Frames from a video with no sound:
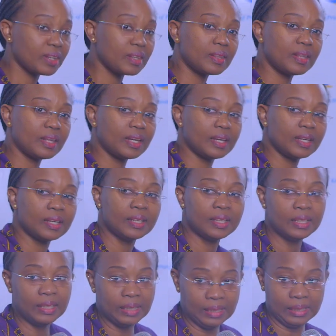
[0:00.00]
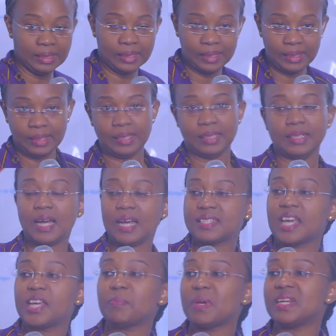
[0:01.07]
the
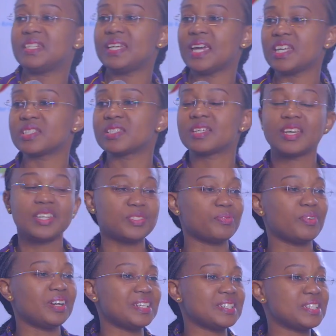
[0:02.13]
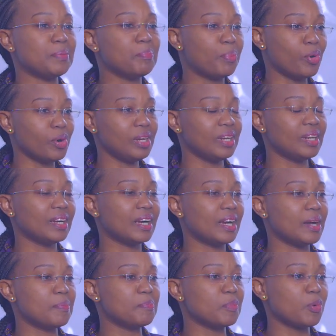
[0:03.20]
assignment here is very simple.
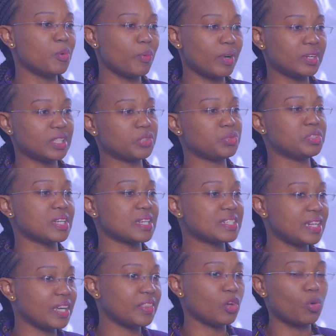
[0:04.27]
We wanted to just take the